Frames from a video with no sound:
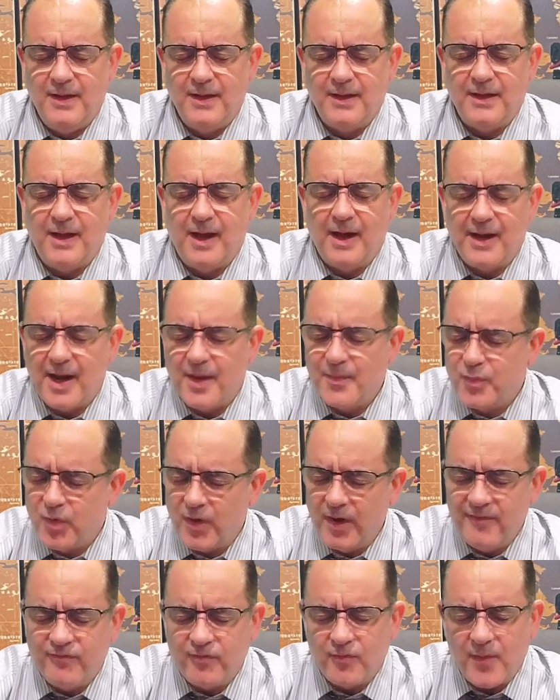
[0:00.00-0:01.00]
God, I
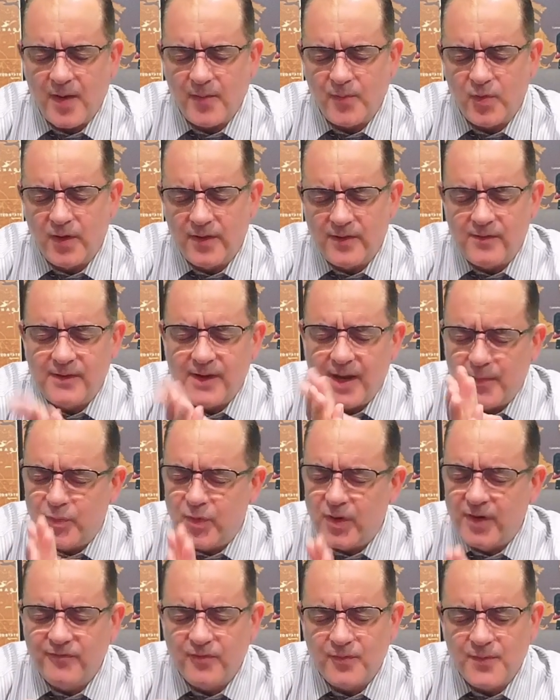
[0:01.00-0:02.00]
pray for my brother and I
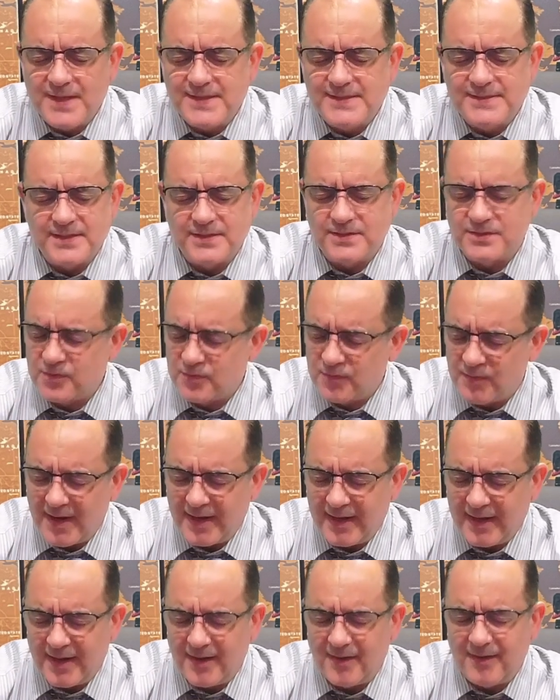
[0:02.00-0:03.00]
pray for my sister right
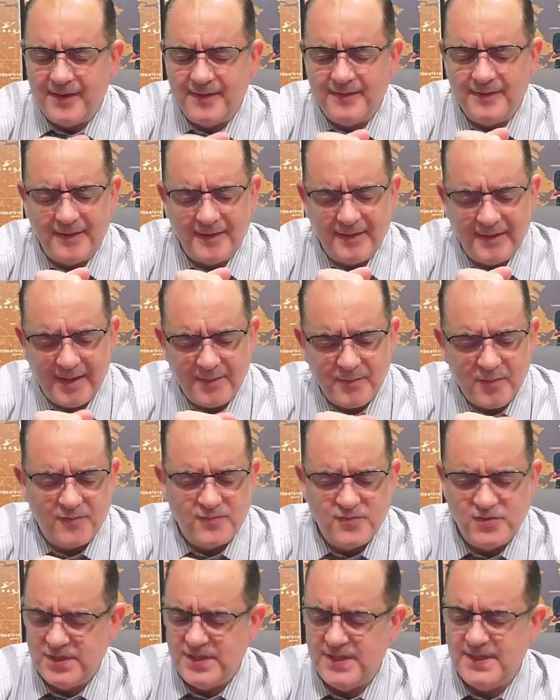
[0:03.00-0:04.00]
now in the name of
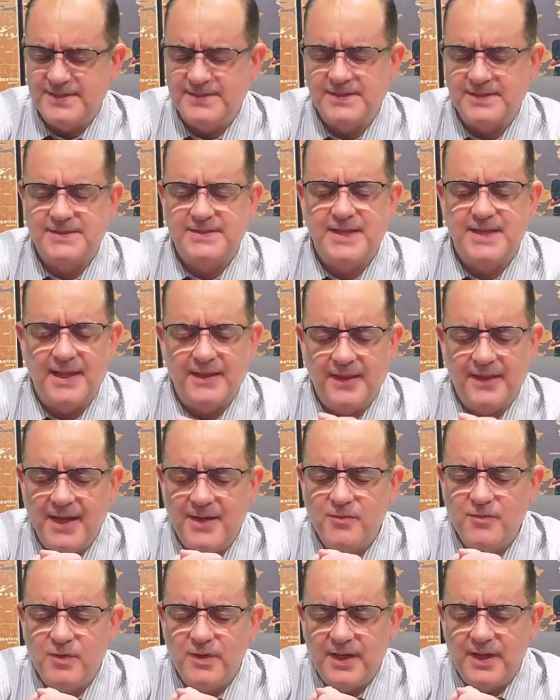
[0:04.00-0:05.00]
Jesus that they
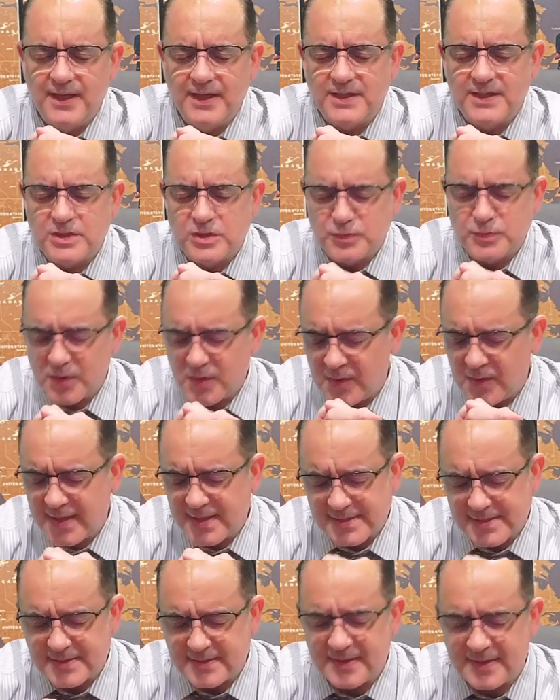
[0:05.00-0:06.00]
would
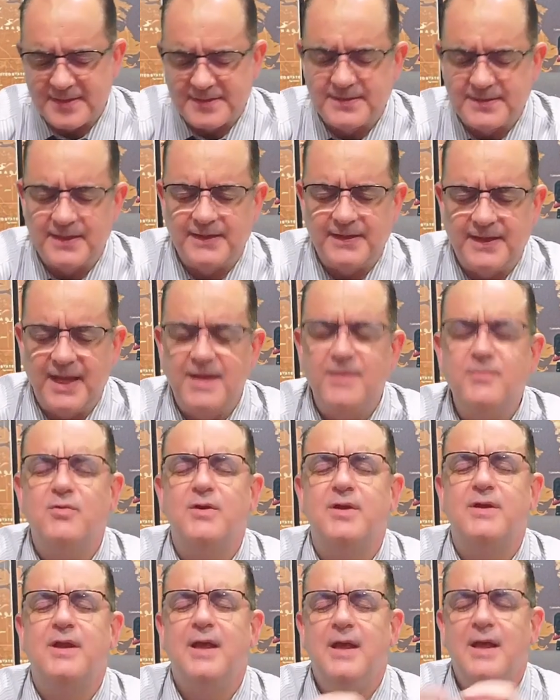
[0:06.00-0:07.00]
experience this, that they
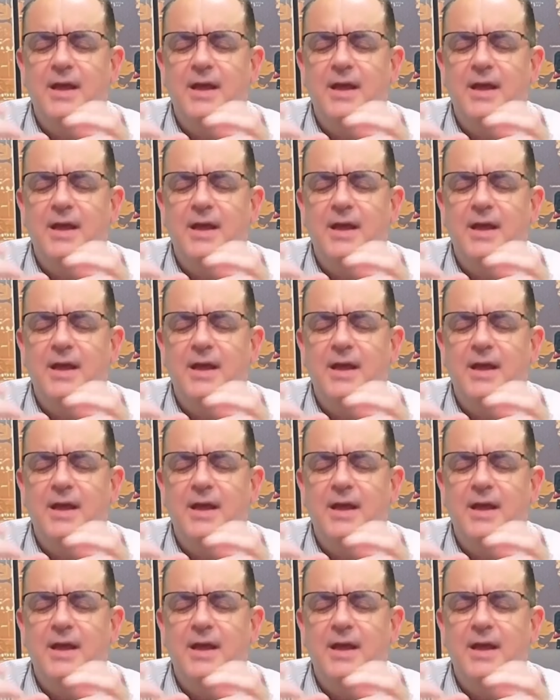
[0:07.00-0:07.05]
would